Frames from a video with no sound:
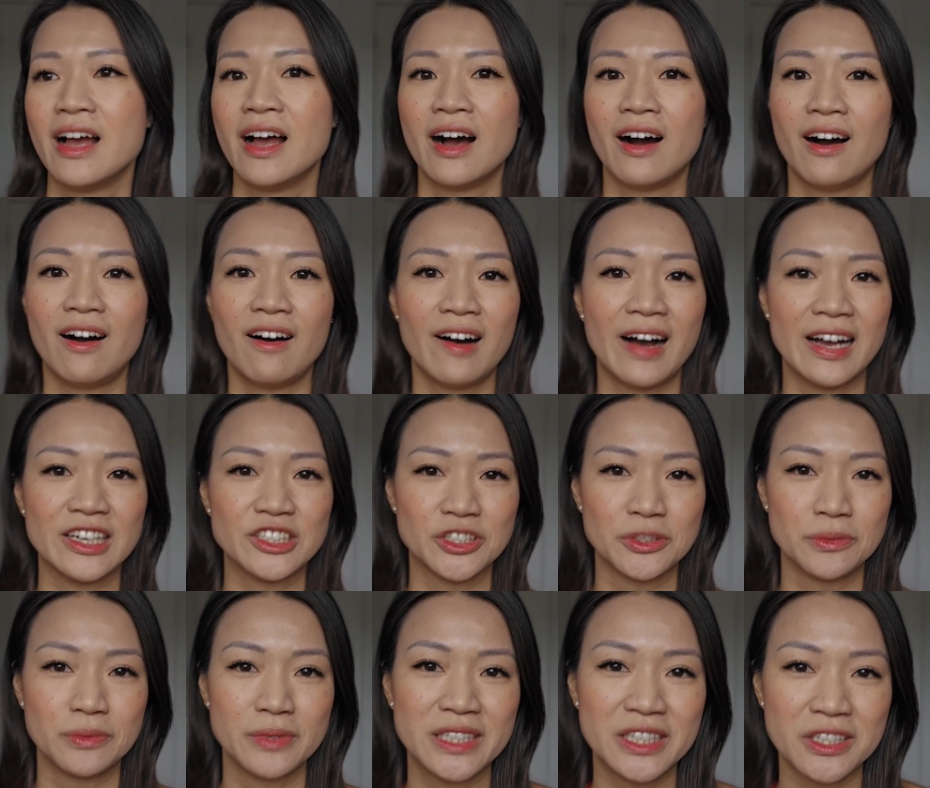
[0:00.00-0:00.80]
or I
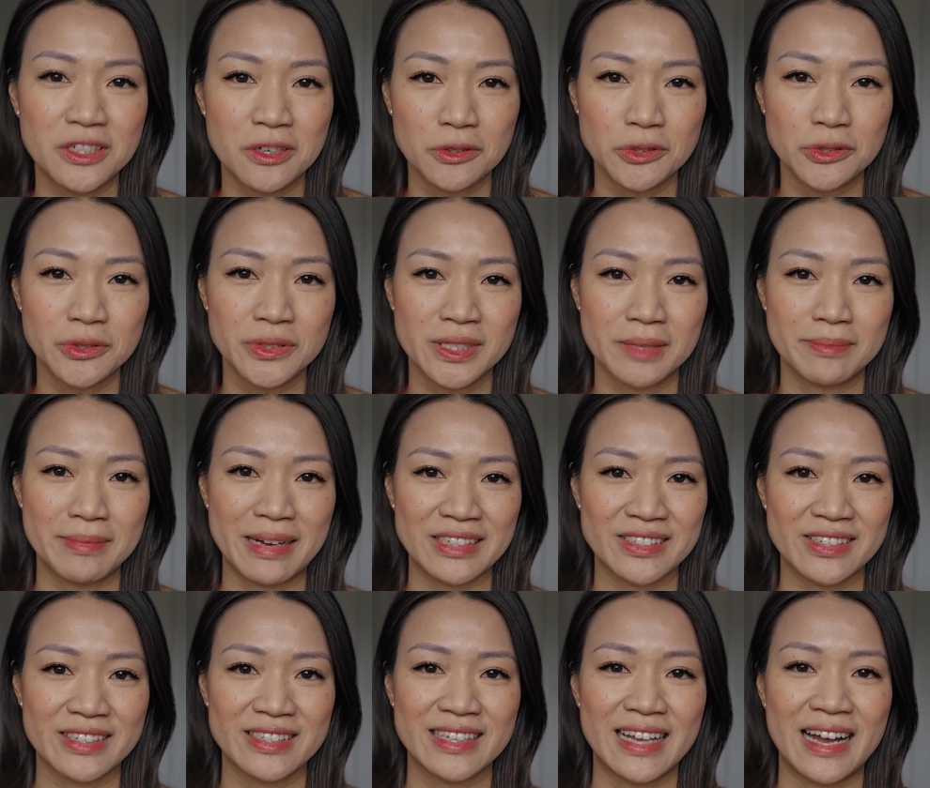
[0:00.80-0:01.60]
should really go do some
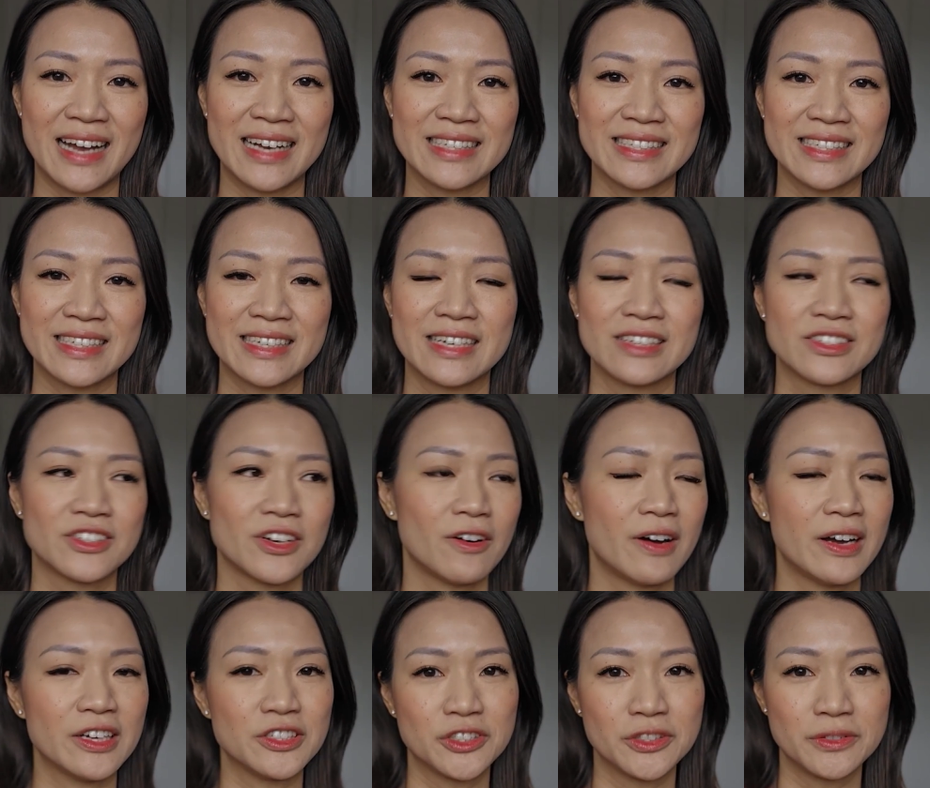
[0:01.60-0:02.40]
exercises,
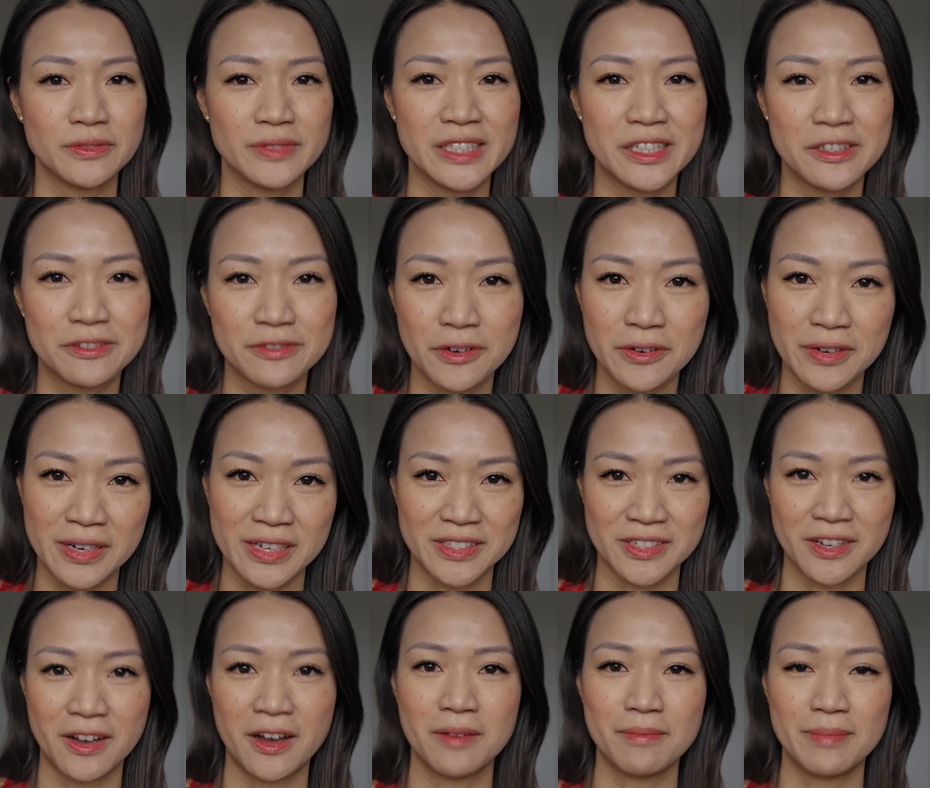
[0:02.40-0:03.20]
or I should really
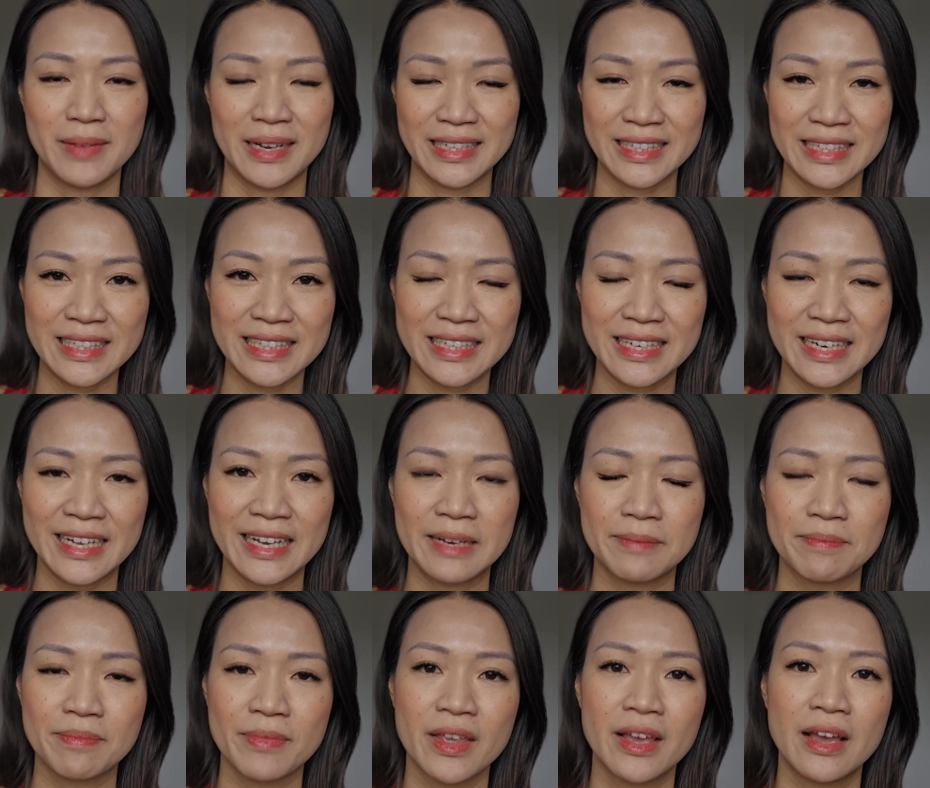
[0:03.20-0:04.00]
focus on my
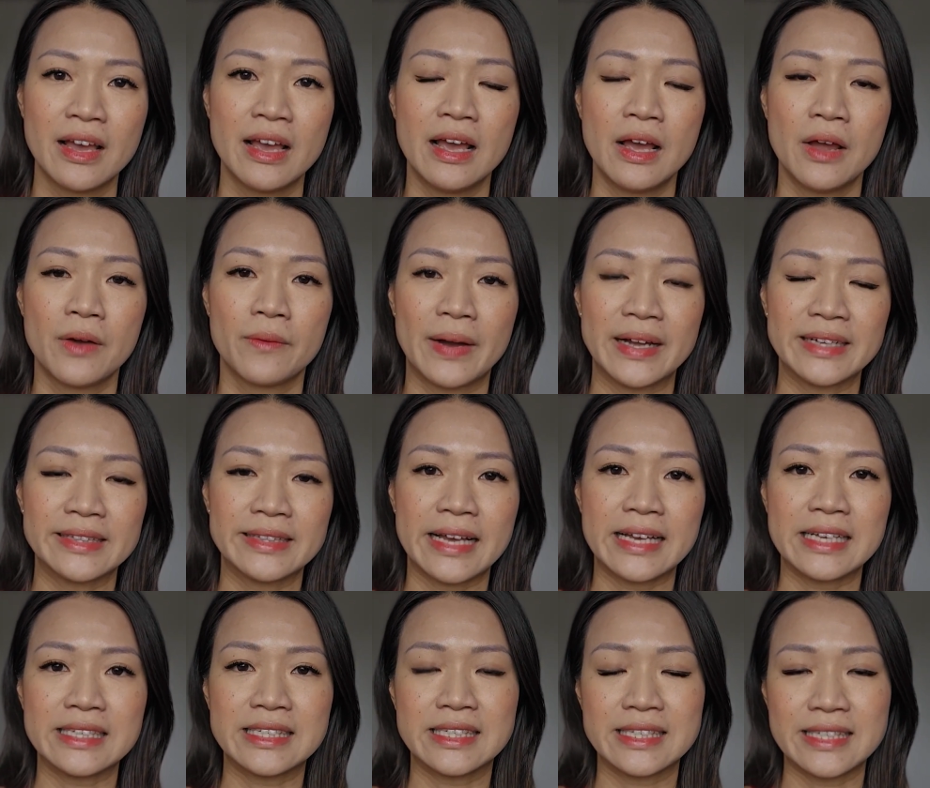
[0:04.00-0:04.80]
eating, right?
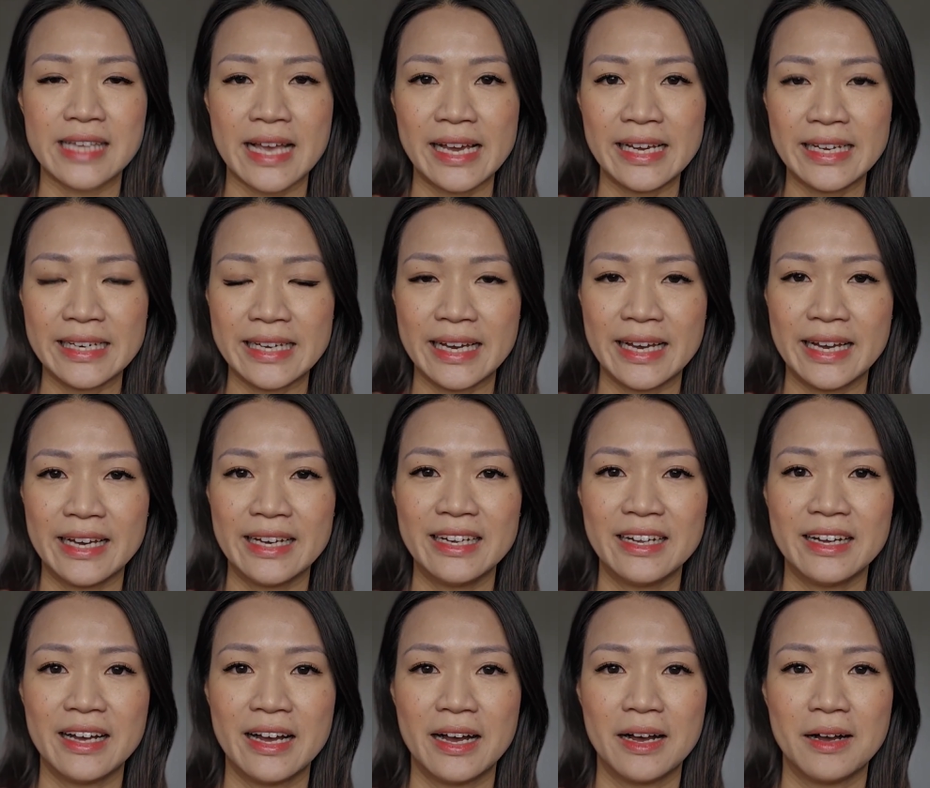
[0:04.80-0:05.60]
They say
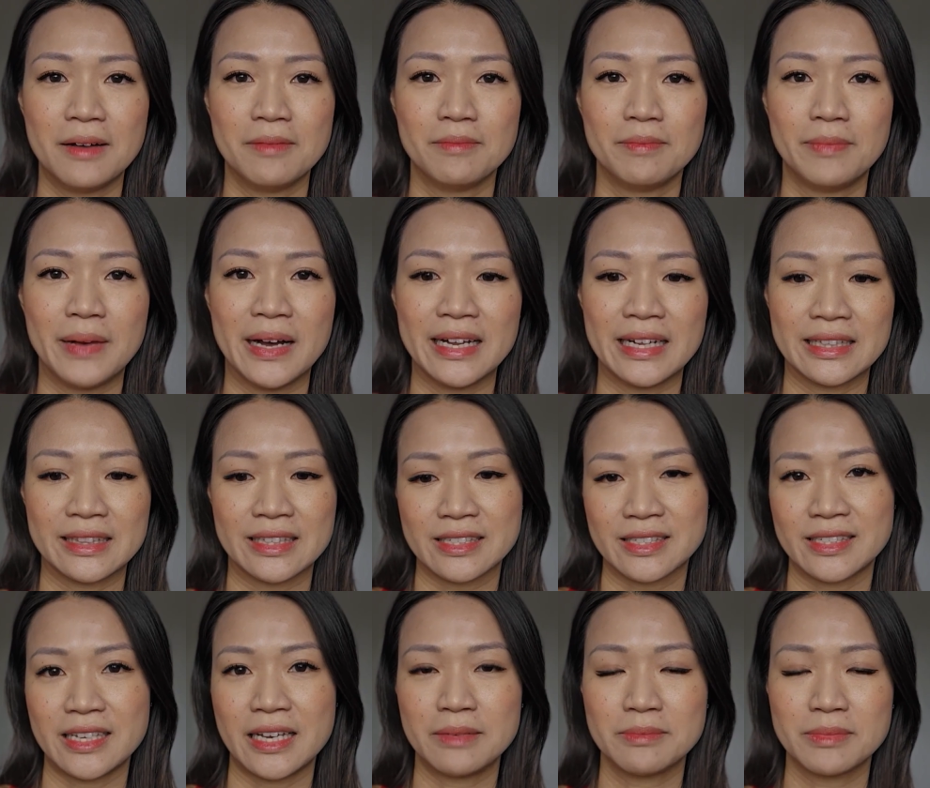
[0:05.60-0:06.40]
it, but at
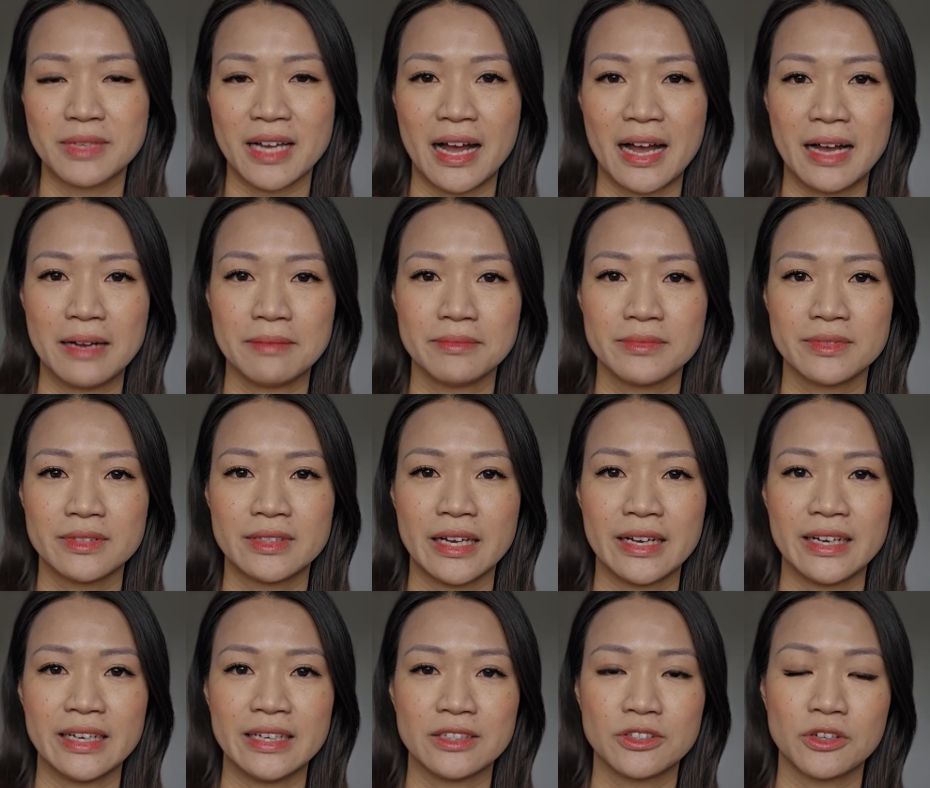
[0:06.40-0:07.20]
the same time,
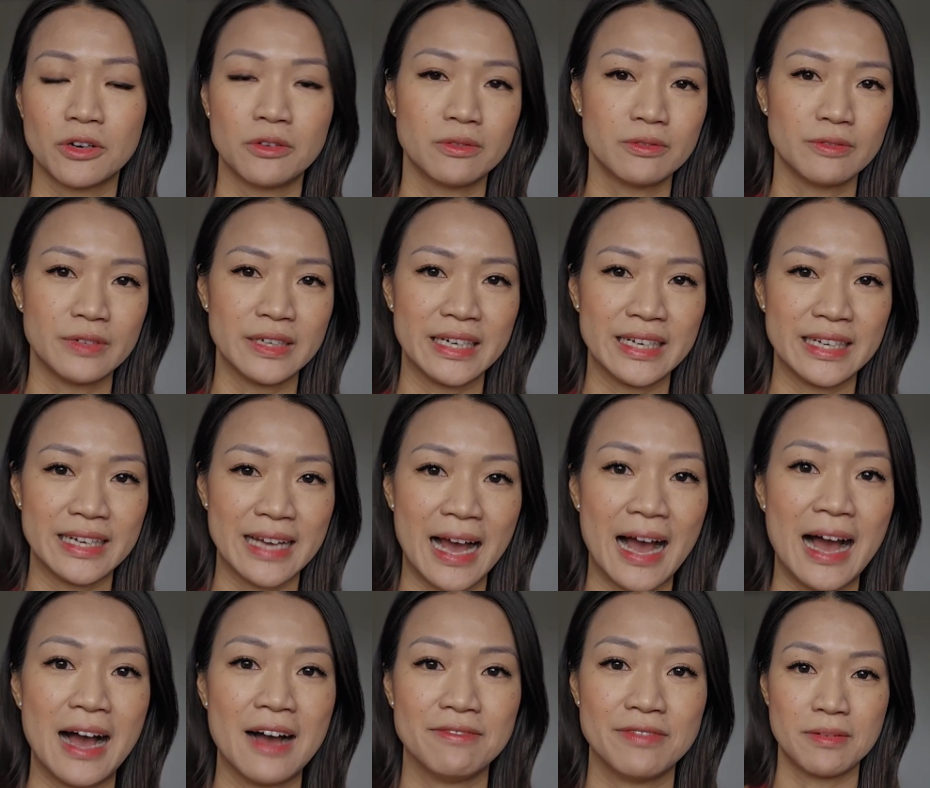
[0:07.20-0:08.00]
they don't really
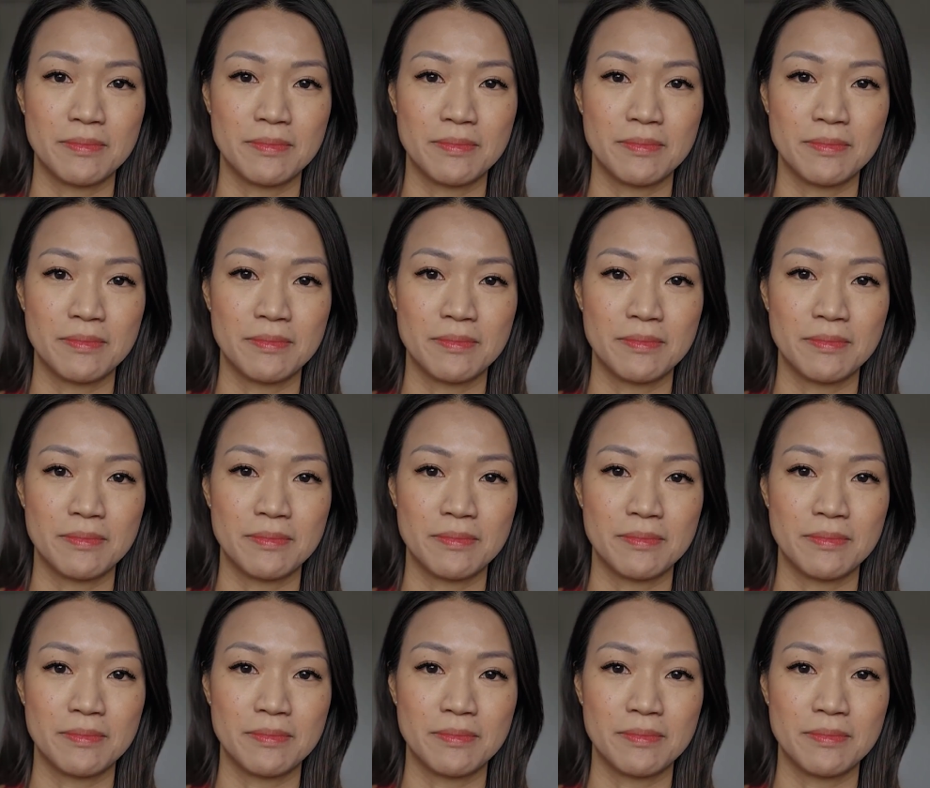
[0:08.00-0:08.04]
have a